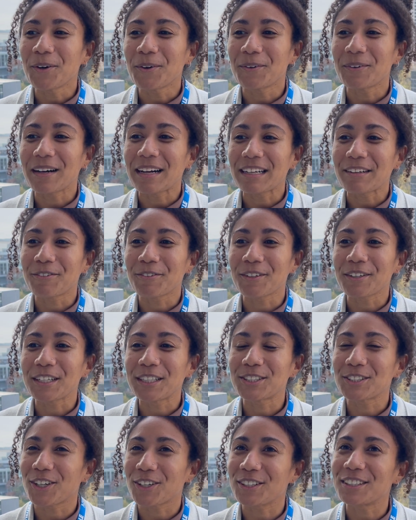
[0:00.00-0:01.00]
I really
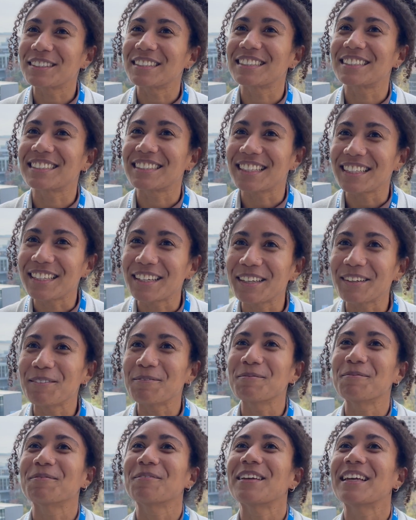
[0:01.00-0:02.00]
started to see
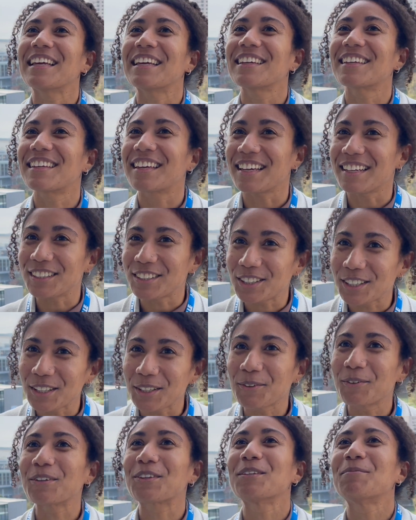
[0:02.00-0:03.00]
him
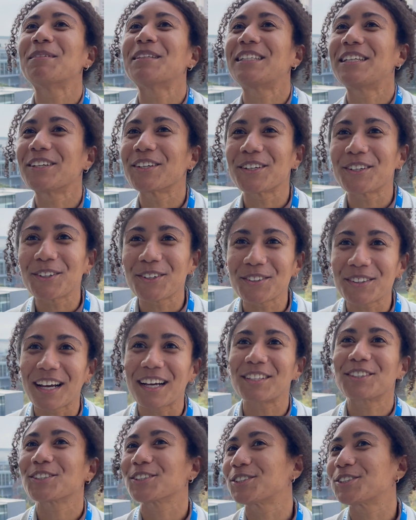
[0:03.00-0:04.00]
engaging with the material,
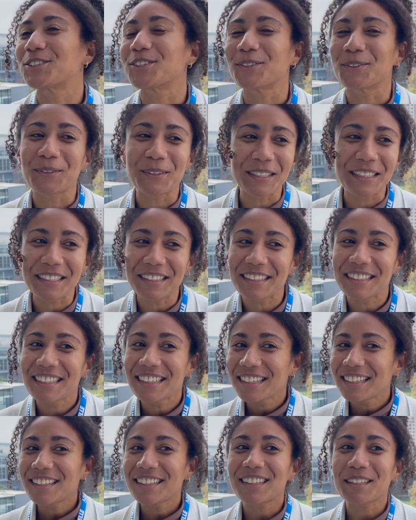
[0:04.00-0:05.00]
not just doing
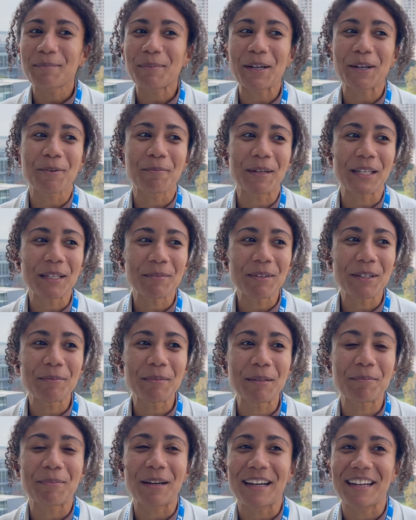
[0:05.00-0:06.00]
the bare minimum.
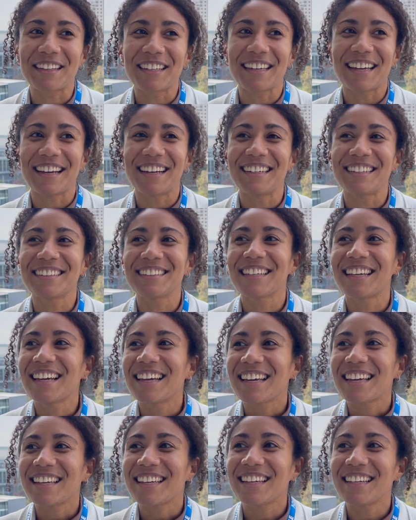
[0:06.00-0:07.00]
And by the end,
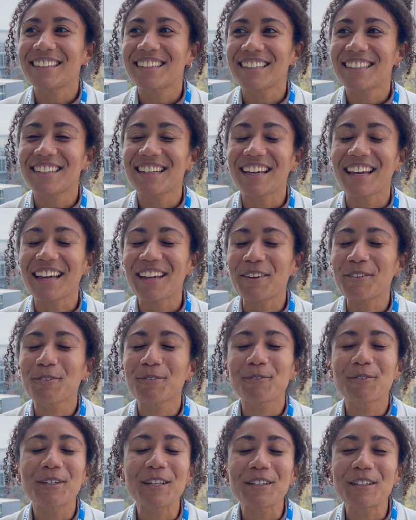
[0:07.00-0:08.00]
he did a
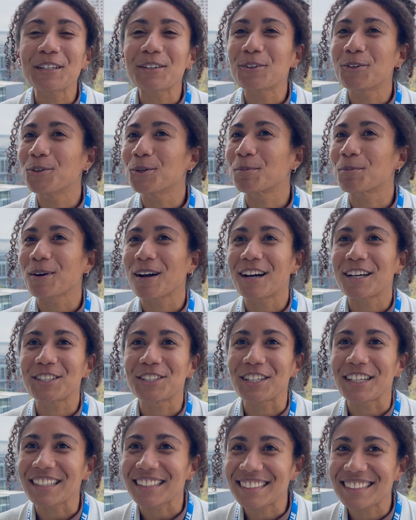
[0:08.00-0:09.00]
really cool
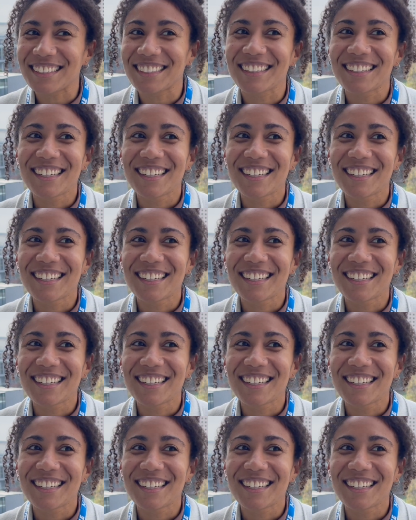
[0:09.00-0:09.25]
project